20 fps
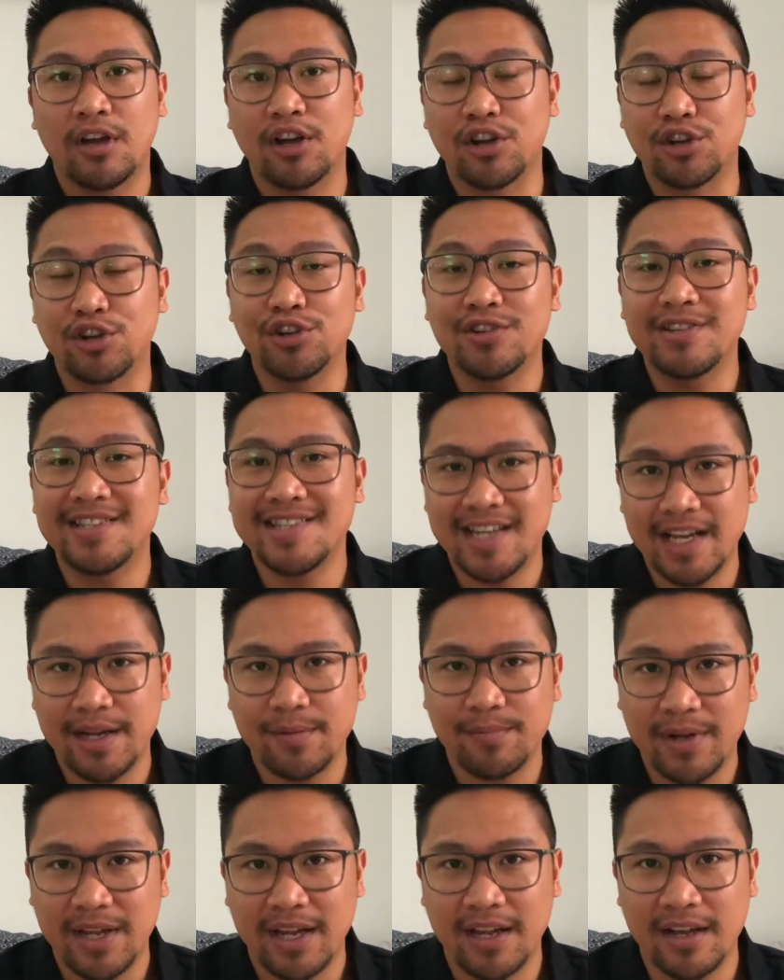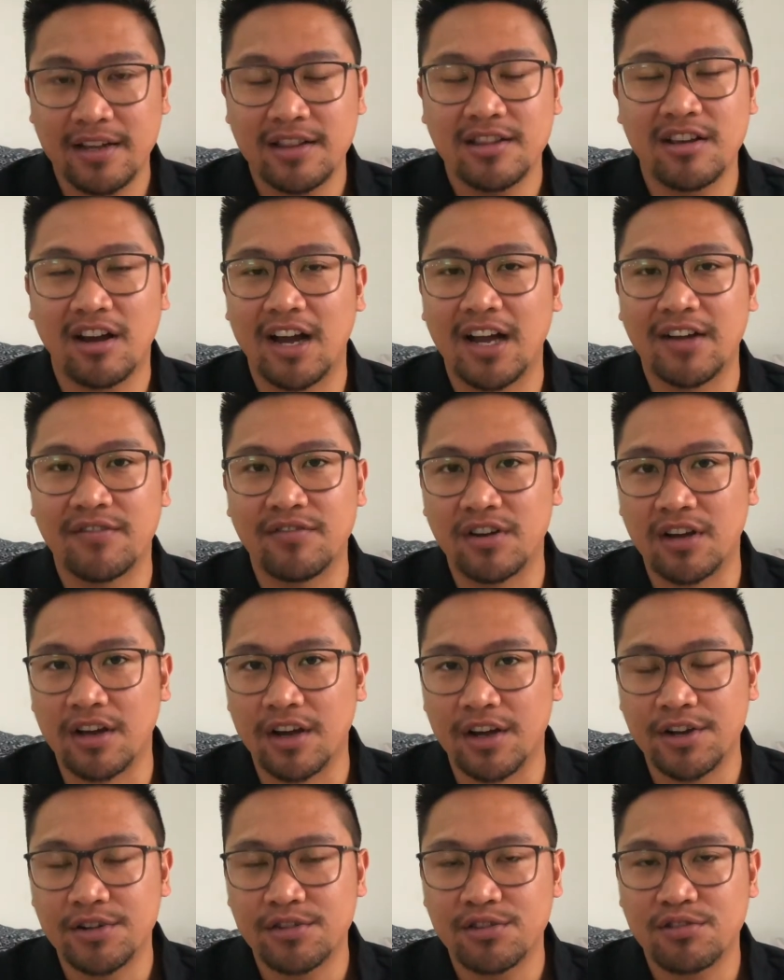good tip here that I've
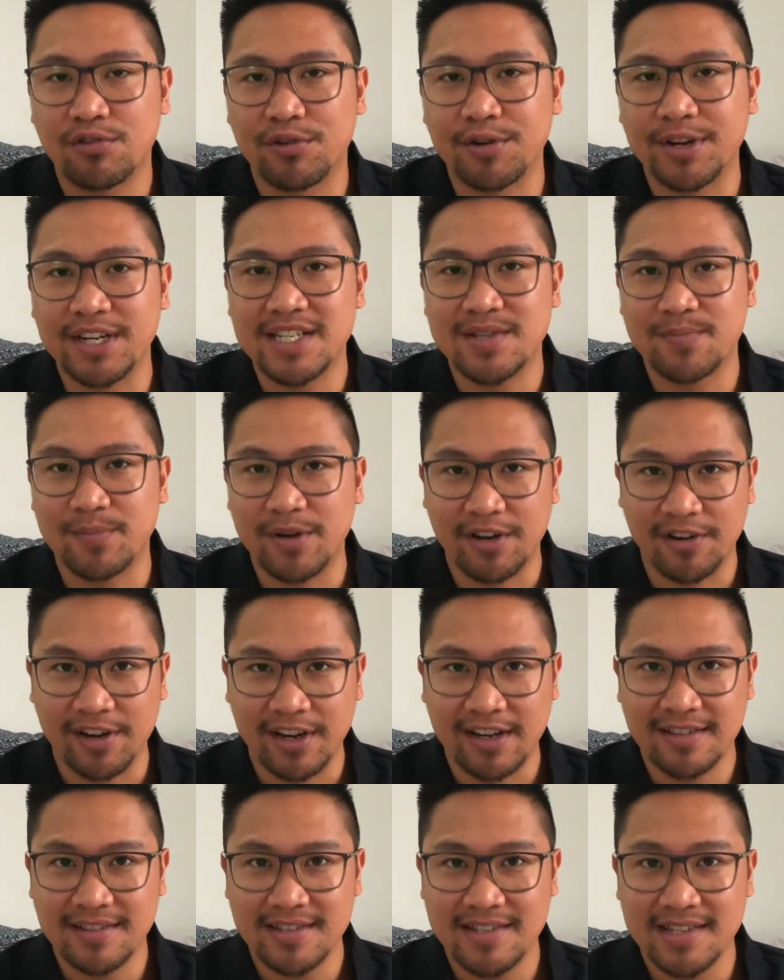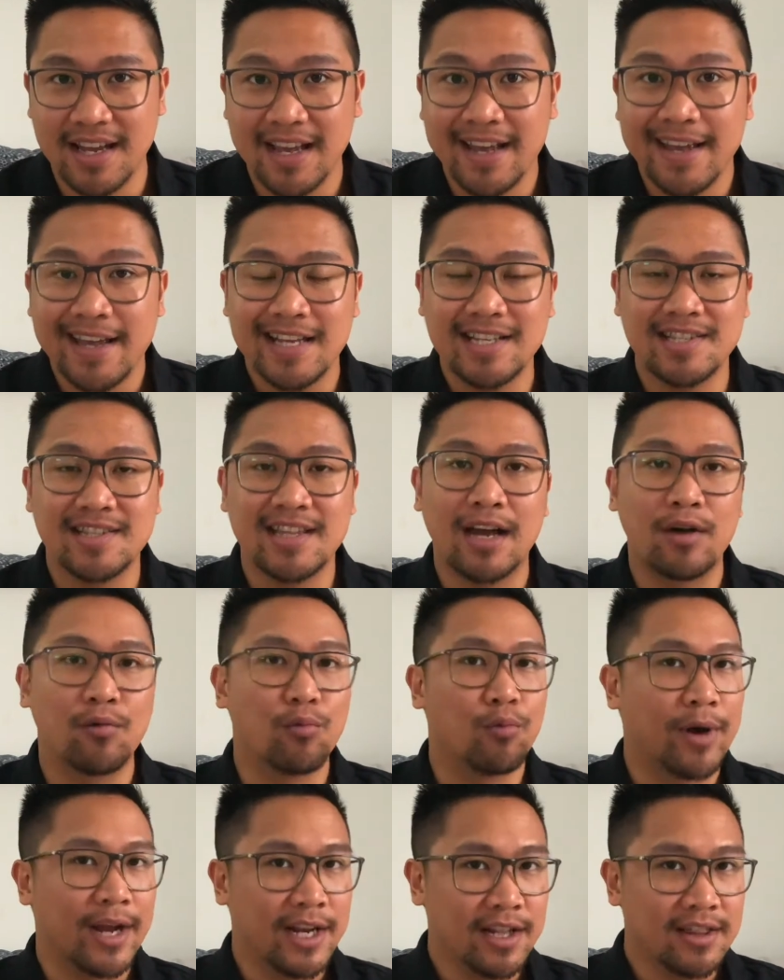learned through experience is
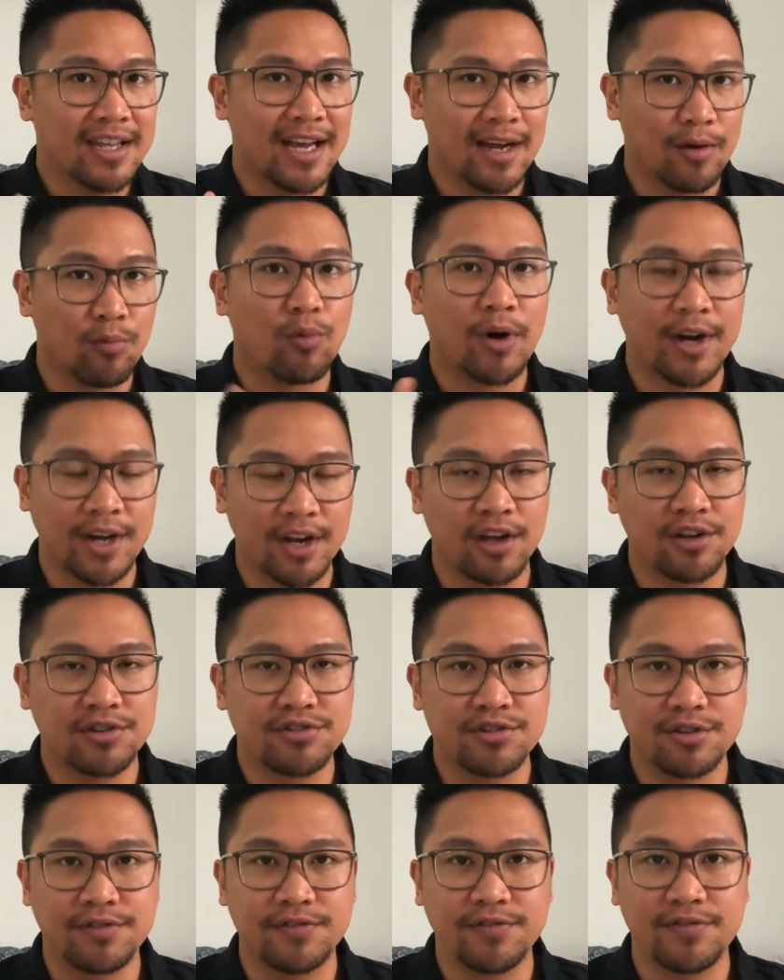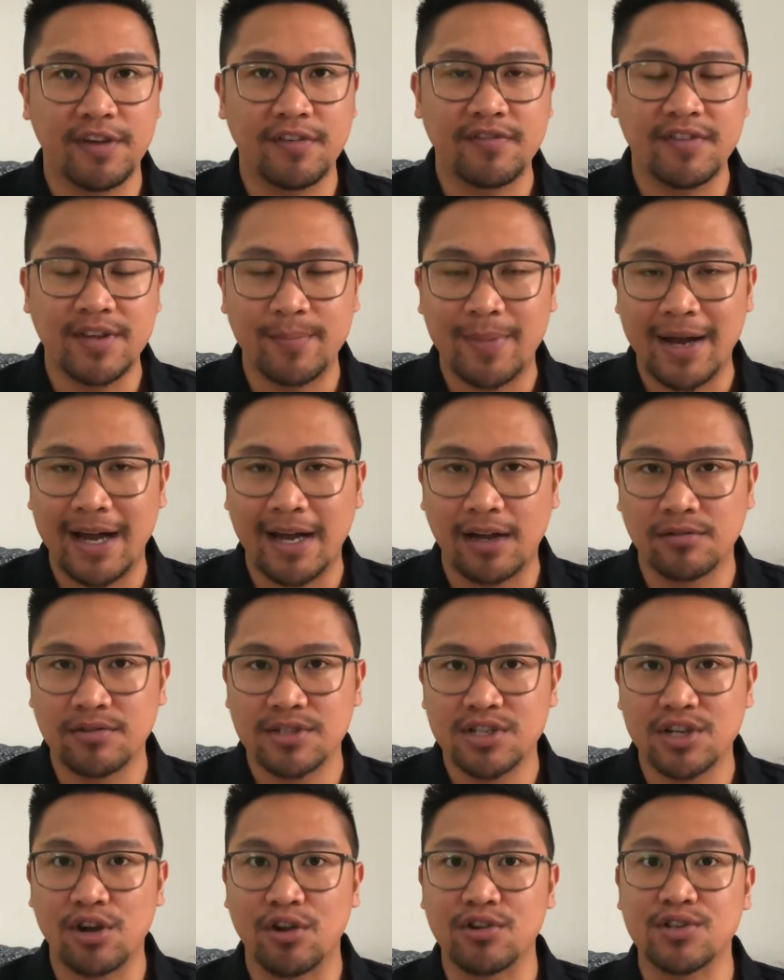that when that
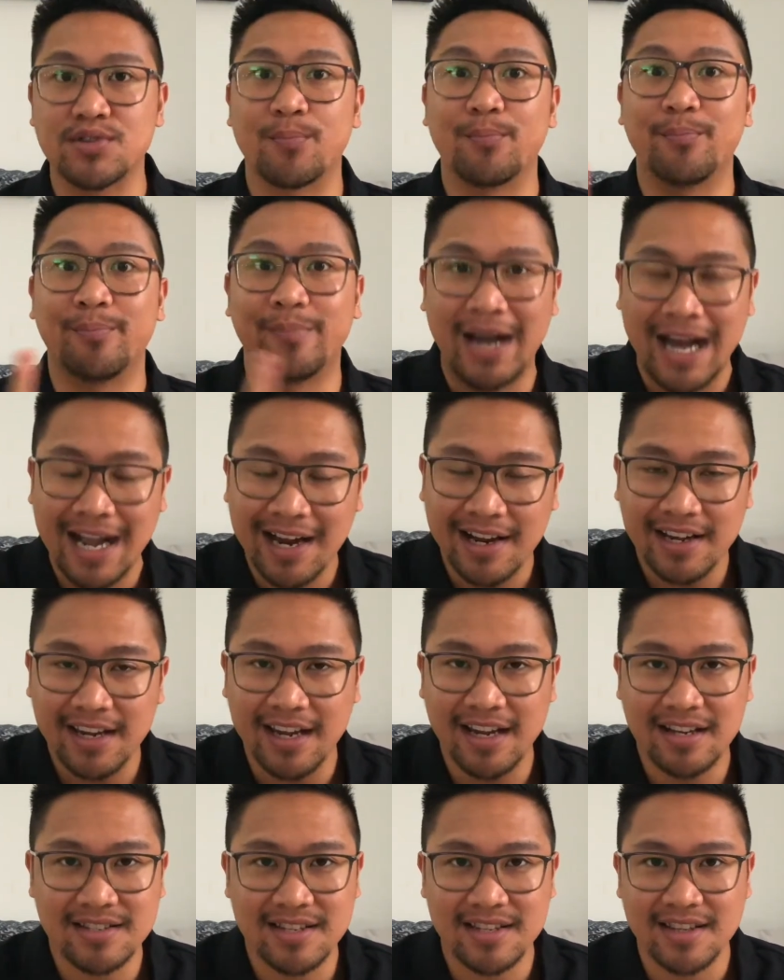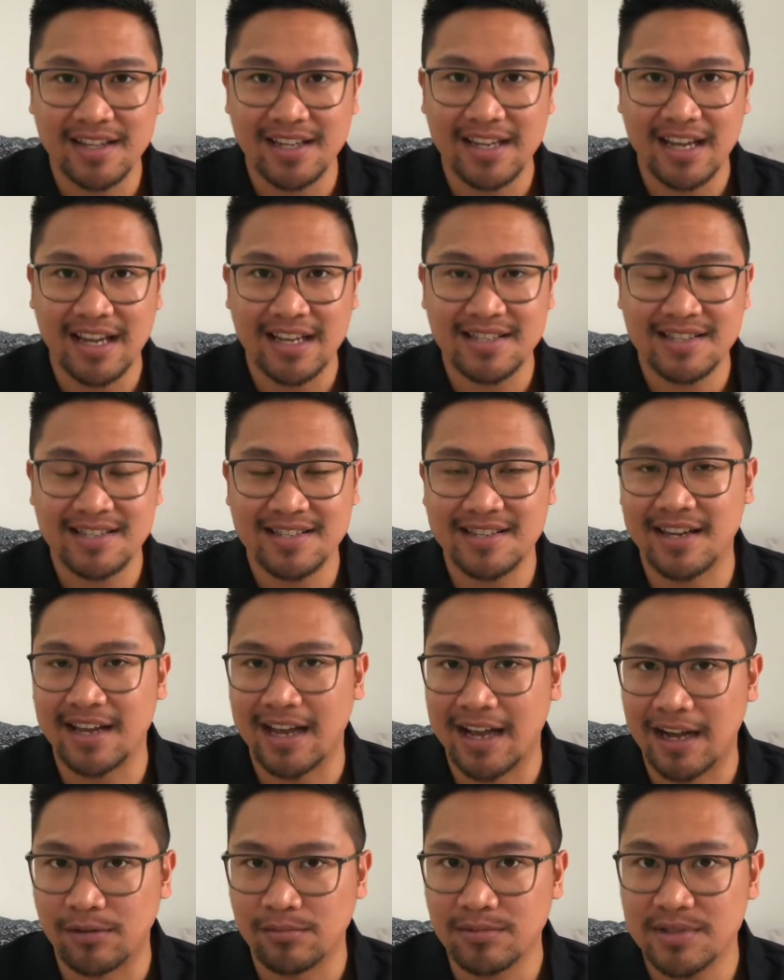£150 goes back into the guest's
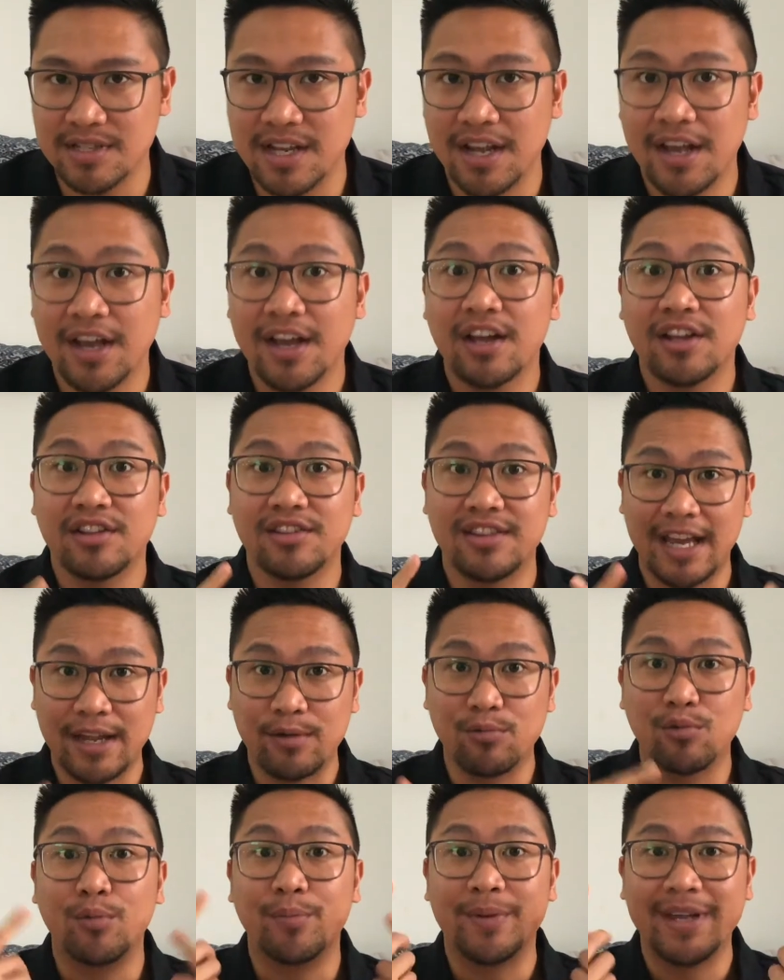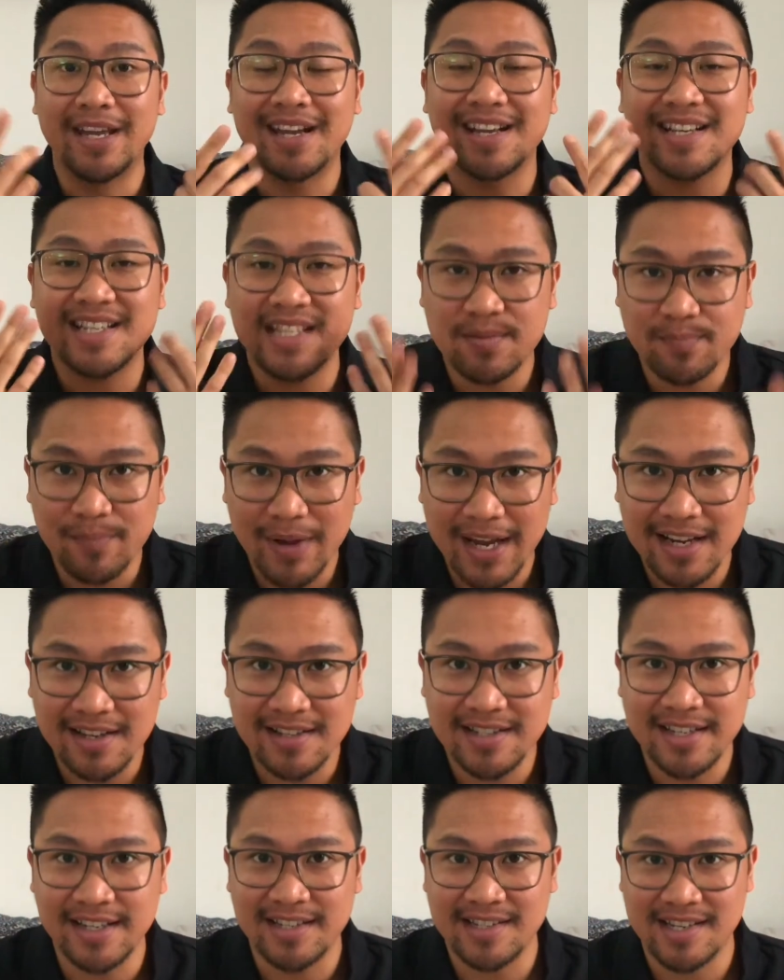account, they will be
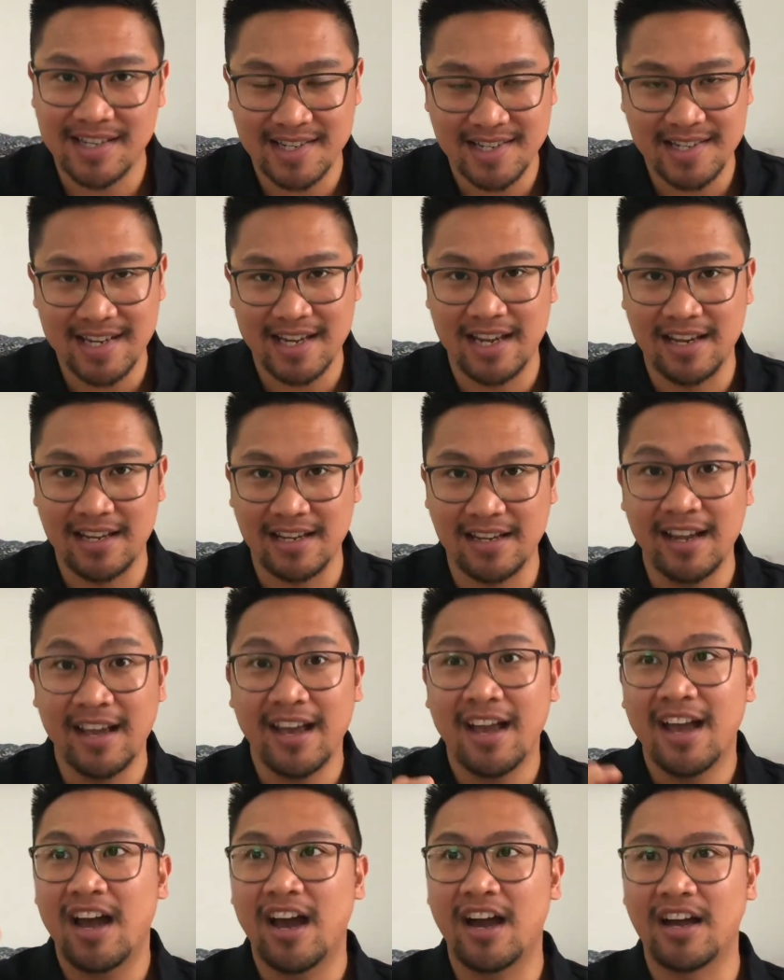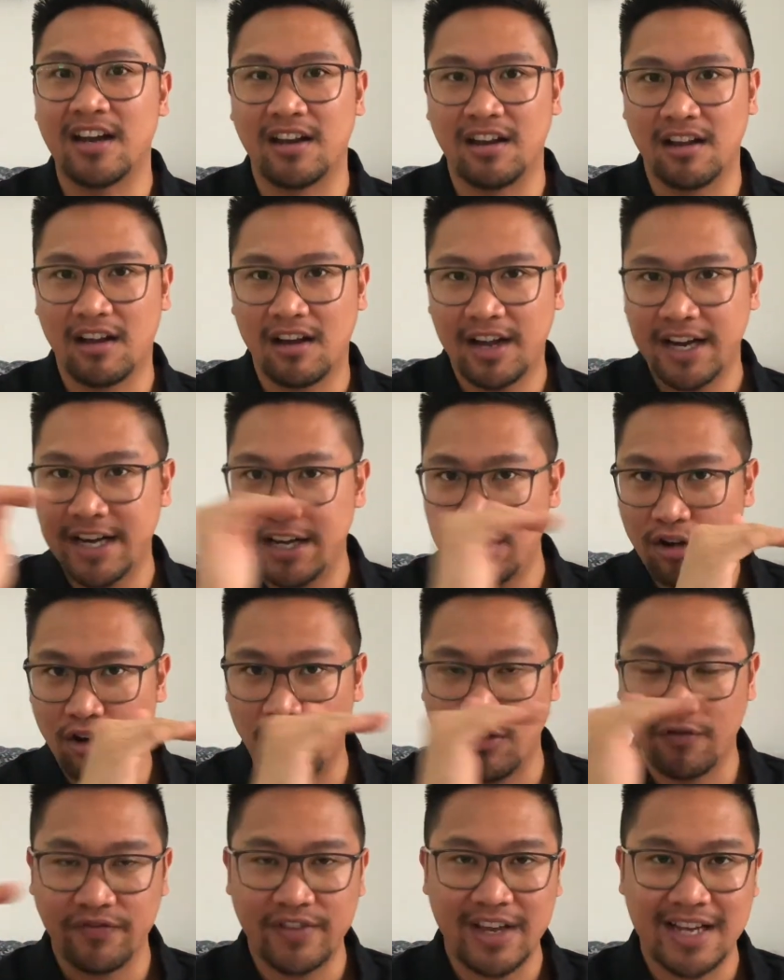expecting to see a line
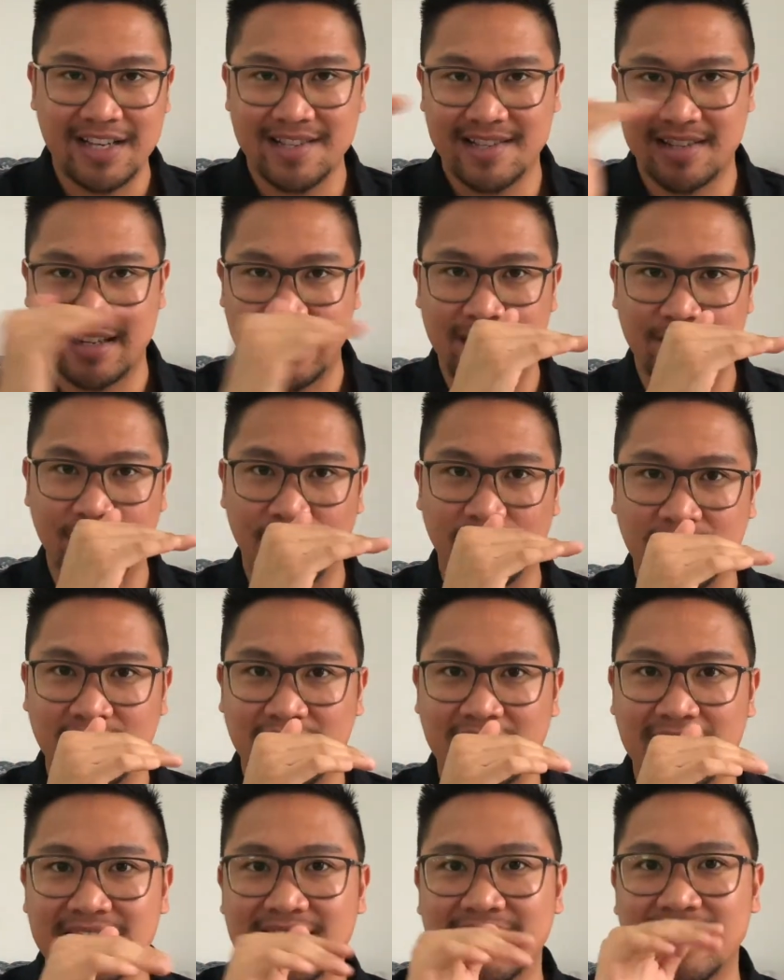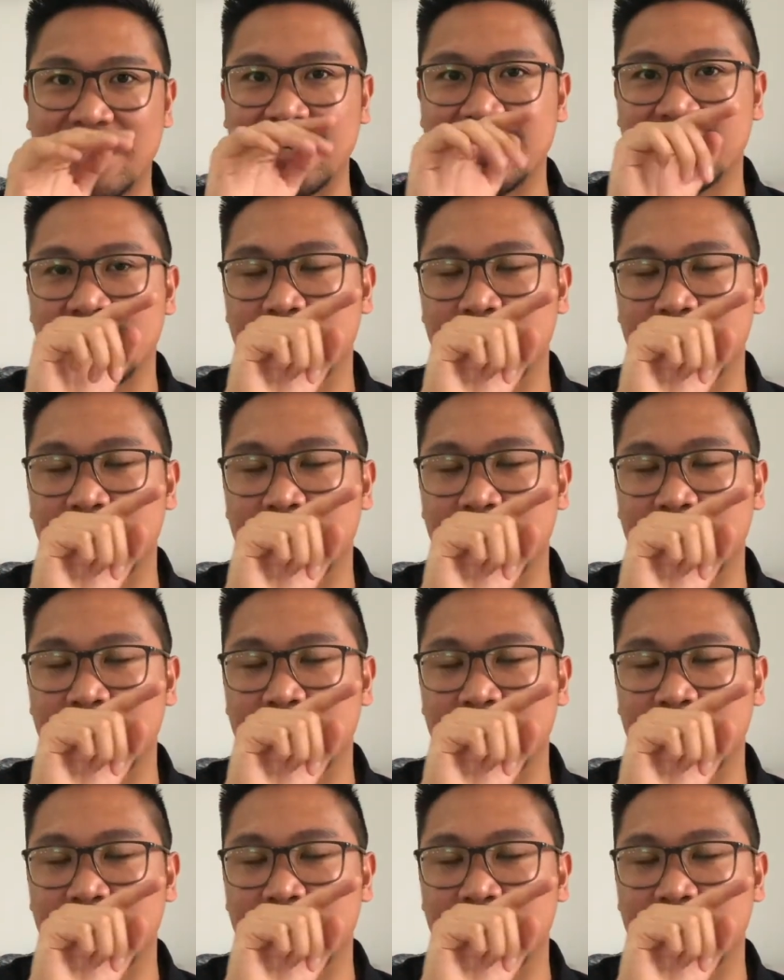on their statement that says